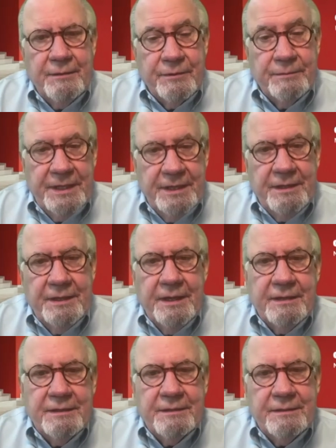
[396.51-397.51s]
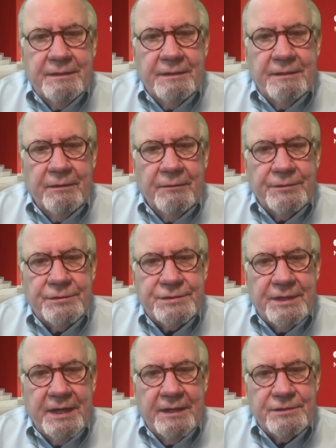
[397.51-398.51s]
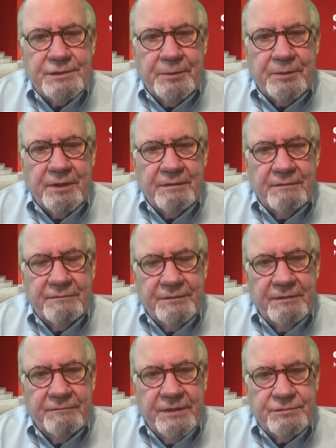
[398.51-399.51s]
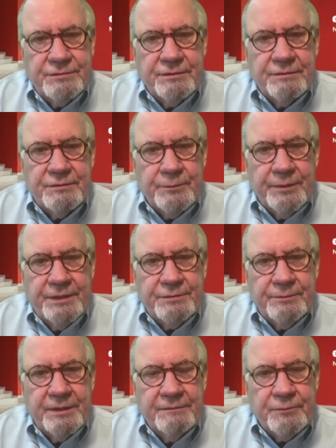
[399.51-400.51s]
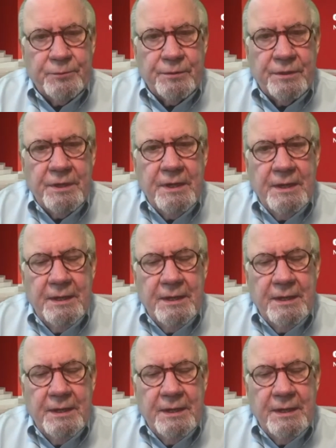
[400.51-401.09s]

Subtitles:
remediated on the site as part of Vision 2024.